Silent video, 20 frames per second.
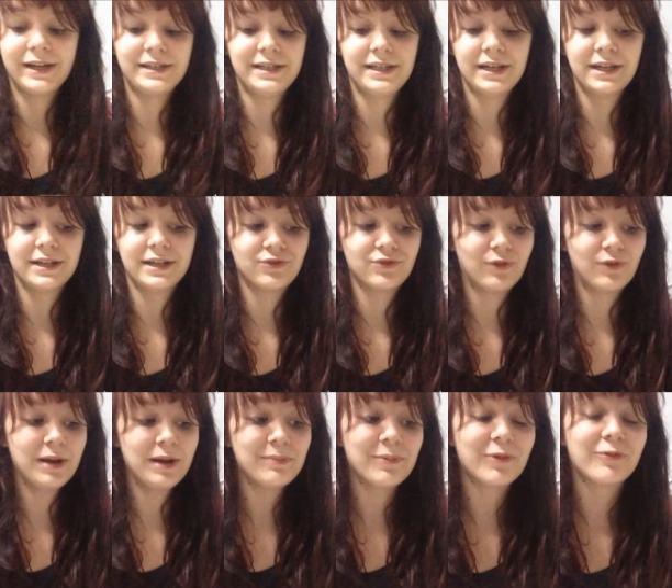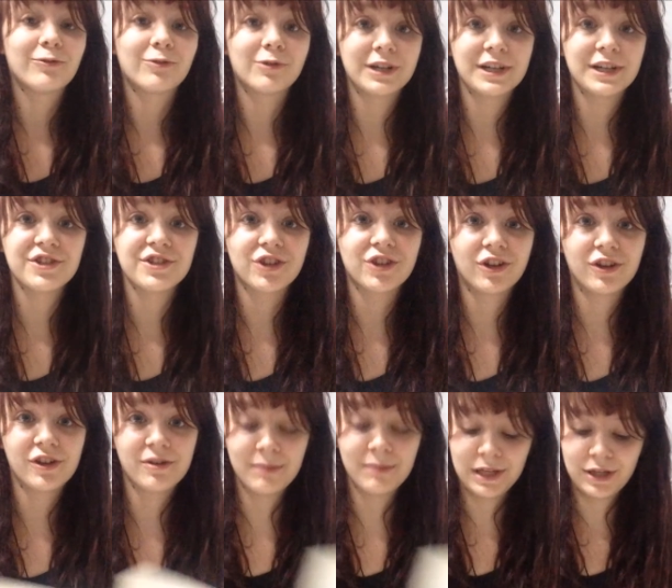ideas right before I
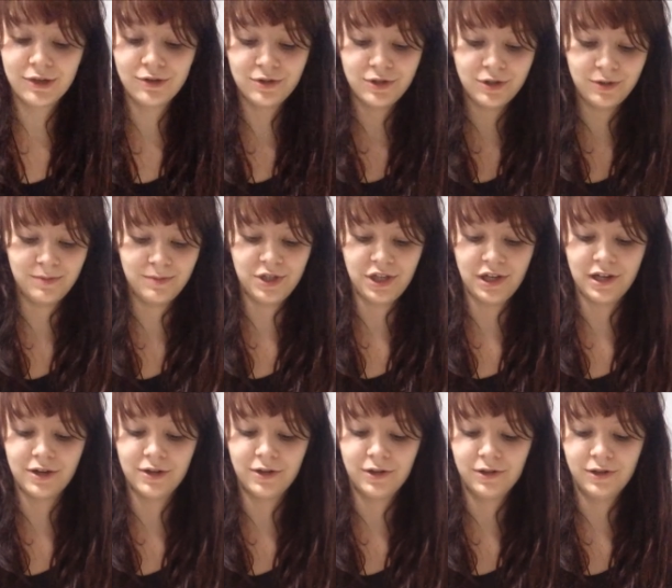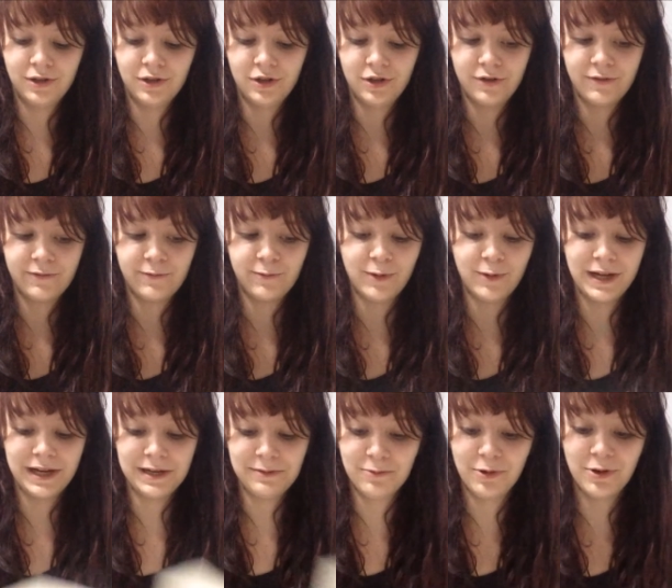started my YouTube channel of what
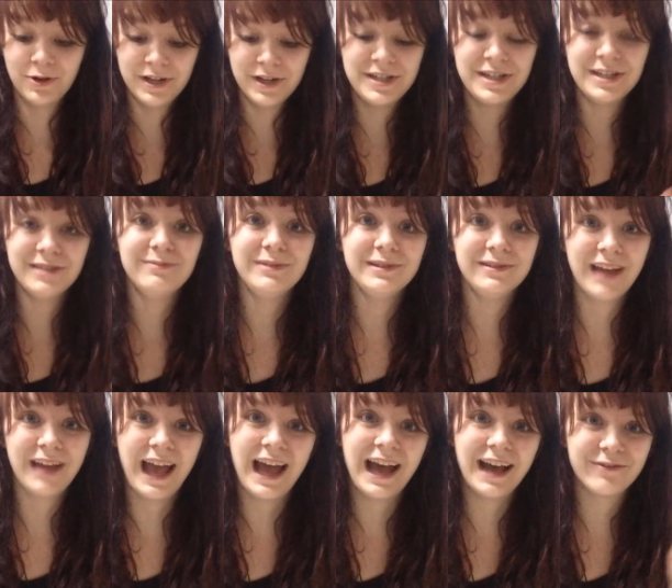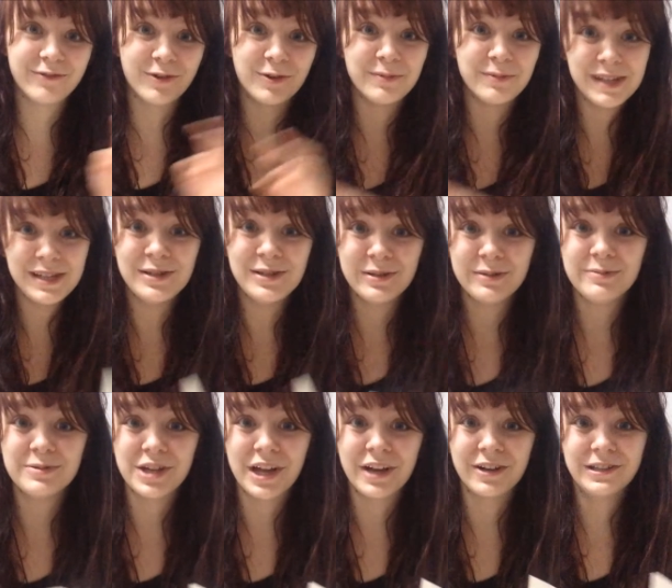I wanted to have on my
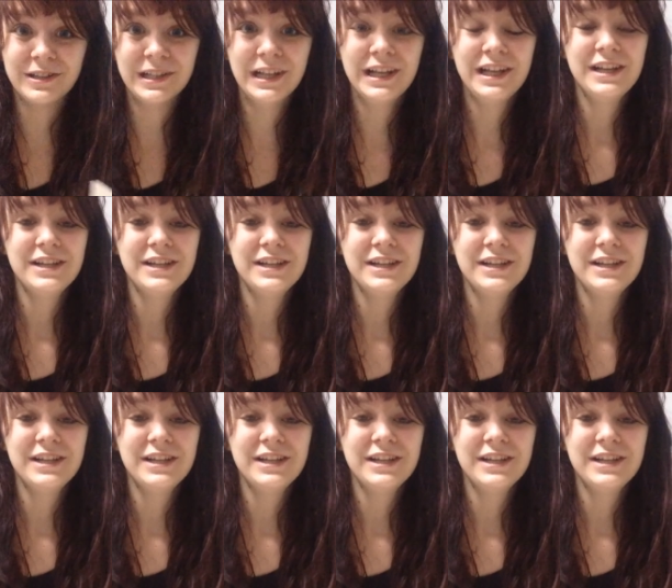YouTube channel.